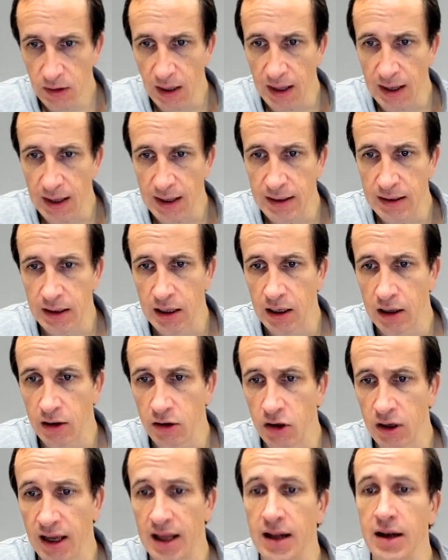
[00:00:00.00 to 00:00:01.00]
And
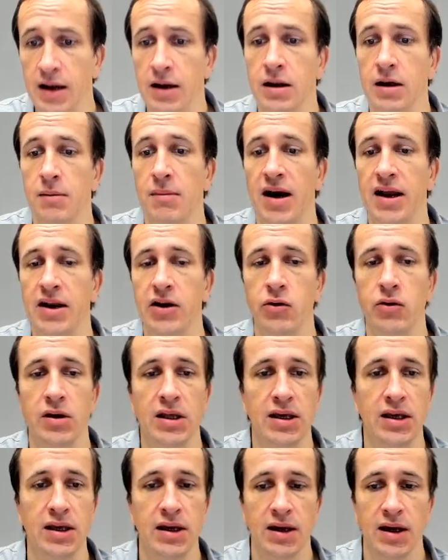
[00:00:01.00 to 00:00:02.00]
you can
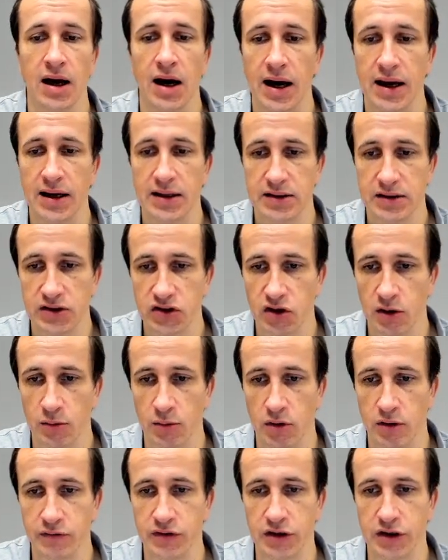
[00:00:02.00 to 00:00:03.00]
manually hide
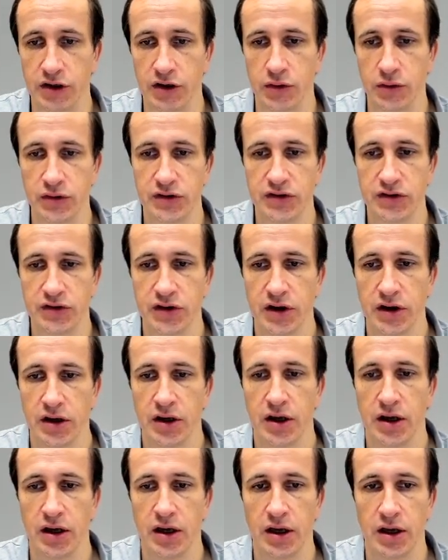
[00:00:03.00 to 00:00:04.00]
some of the nodes
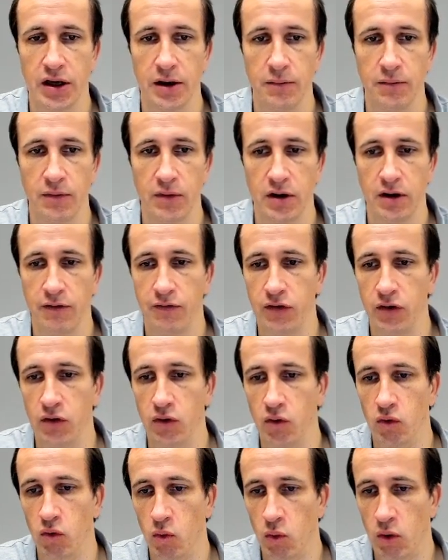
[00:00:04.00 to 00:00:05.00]
if
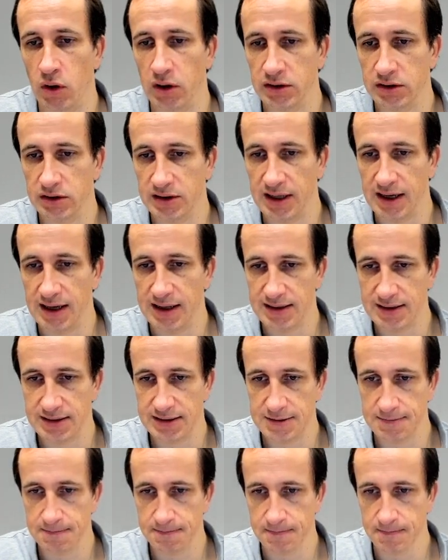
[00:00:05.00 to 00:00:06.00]
you want that.
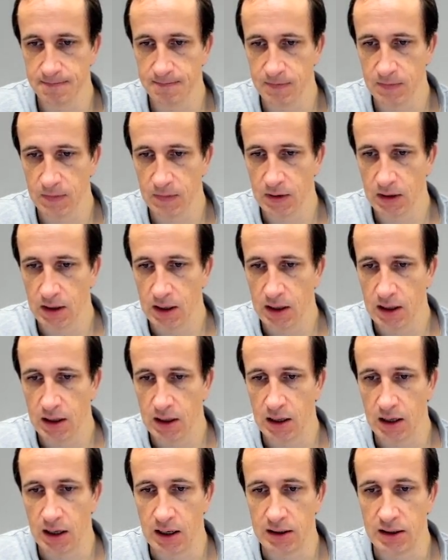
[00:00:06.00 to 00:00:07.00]

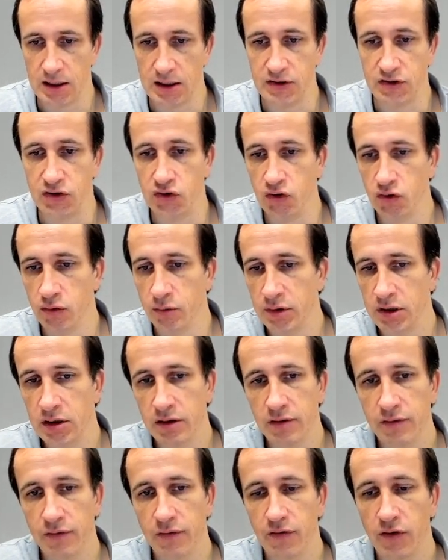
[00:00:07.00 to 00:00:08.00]
There is zoom
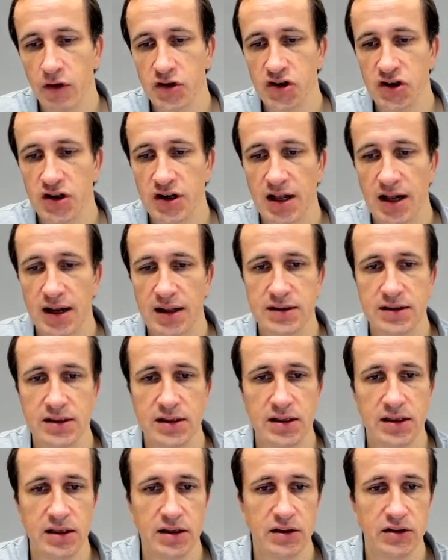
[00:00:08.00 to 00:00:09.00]
in
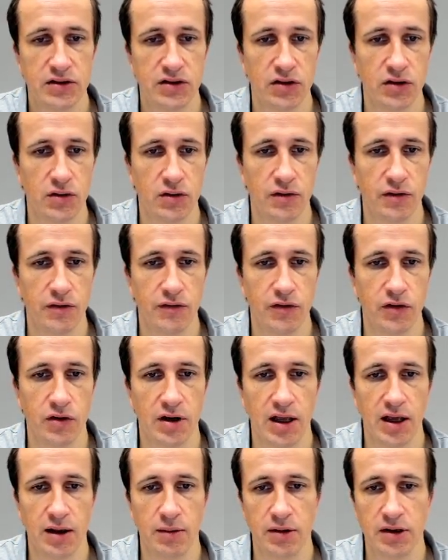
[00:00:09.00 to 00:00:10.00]
functionality, so if you
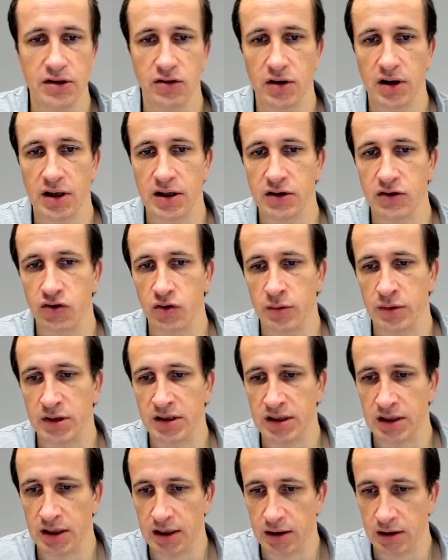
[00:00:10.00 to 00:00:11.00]
enable it, you can zoom
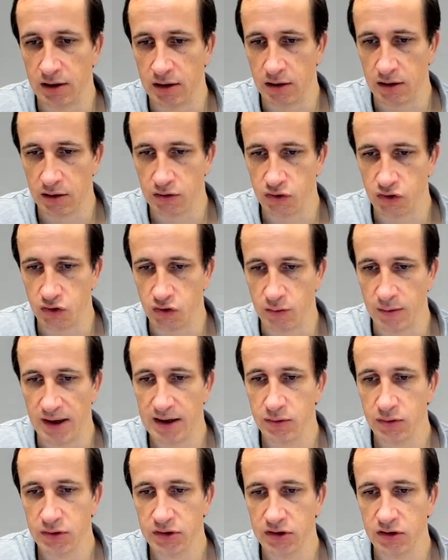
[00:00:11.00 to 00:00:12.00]
in or zoom
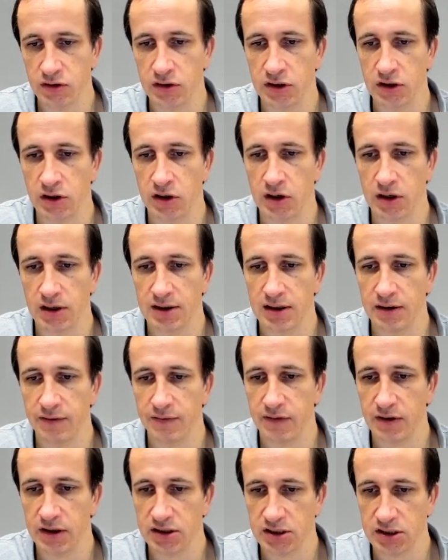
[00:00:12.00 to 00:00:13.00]
out on your
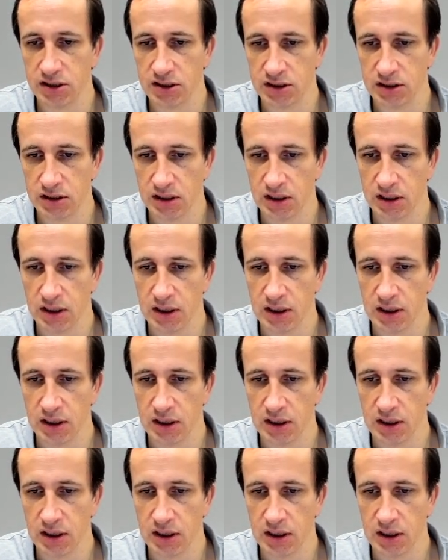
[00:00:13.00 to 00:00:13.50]
definition.